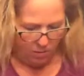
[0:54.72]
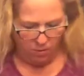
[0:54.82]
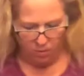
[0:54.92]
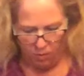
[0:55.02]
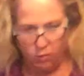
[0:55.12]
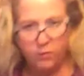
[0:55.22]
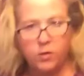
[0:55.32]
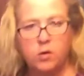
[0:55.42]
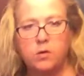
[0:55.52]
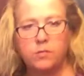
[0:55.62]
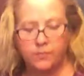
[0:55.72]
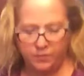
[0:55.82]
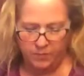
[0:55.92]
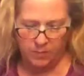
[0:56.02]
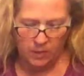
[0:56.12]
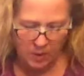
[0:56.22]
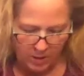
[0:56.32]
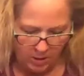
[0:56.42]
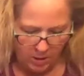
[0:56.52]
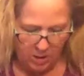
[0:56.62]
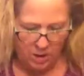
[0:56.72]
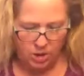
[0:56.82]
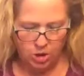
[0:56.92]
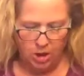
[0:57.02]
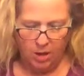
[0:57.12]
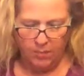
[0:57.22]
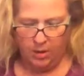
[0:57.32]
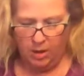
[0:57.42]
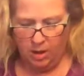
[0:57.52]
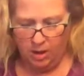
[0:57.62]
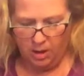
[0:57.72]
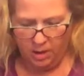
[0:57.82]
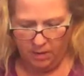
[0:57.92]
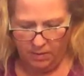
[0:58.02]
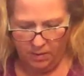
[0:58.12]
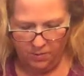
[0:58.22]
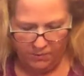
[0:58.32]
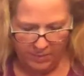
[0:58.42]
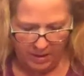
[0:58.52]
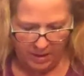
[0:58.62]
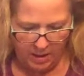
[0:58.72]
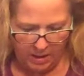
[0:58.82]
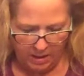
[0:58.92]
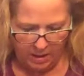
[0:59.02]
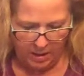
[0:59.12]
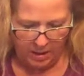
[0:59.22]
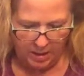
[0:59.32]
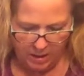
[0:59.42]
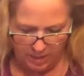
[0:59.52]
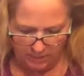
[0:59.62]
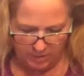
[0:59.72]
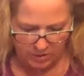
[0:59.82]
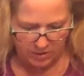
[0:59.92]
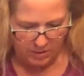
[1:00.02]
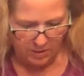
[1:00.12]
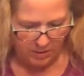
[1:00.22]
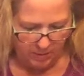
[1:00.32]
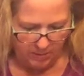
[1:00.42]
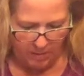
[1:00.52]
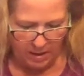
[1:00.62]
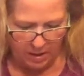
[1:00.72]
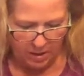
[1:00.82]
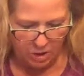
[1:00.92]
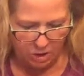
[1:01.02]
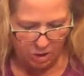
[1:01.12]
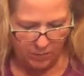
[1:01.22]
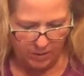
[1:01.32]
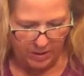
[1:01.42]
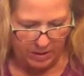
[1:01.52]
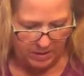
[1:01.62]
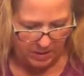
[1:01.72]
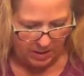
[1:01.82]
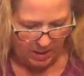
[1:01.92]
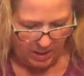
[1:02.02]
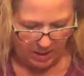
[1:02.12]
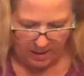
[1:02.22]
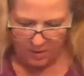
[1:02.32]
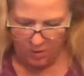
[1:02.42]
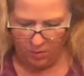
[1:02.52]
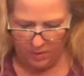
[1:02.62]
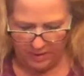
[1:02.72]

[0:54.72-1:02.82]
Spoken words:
or an oval shape on there. And I'm just making sure because I don't want